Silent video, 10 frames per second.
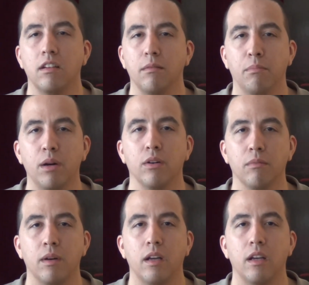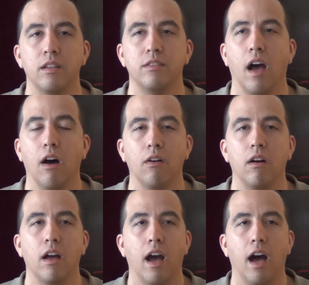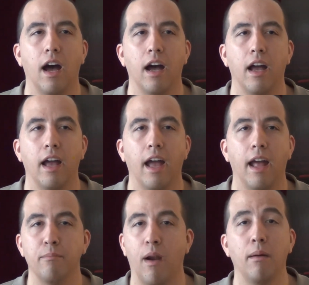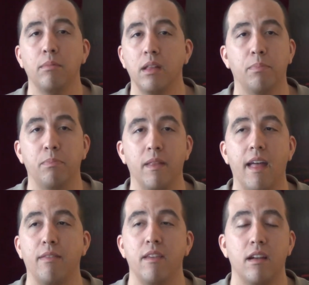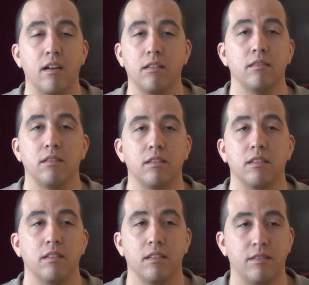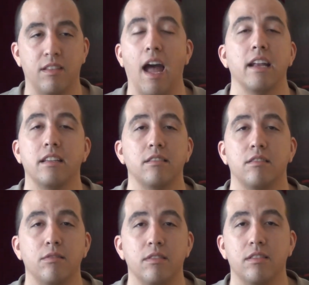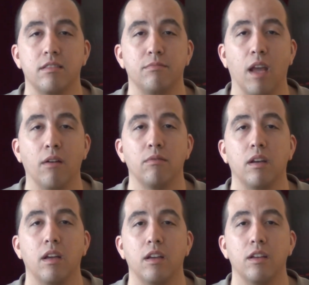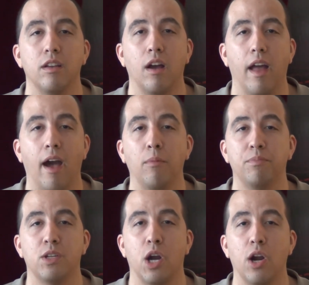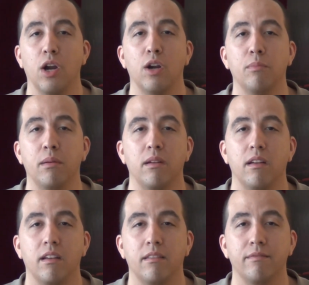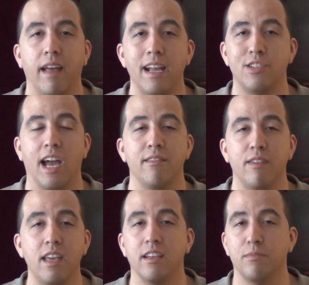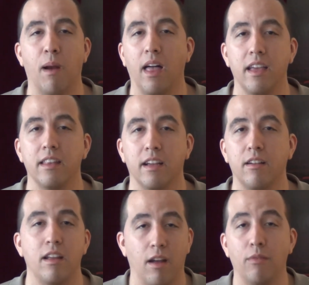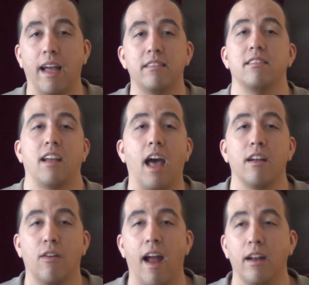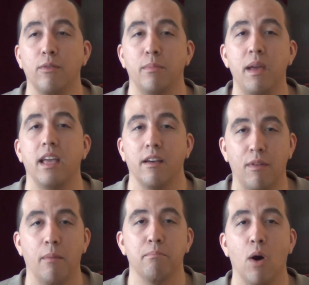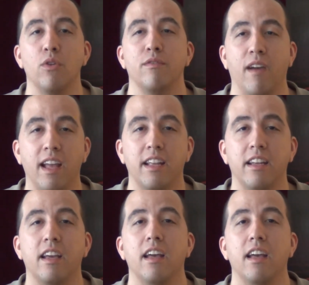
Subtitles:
boom. So, and probably in that theater, the scientist who just, helped curb HIV is probably in the, that's the kind of crowd it would be, a motivated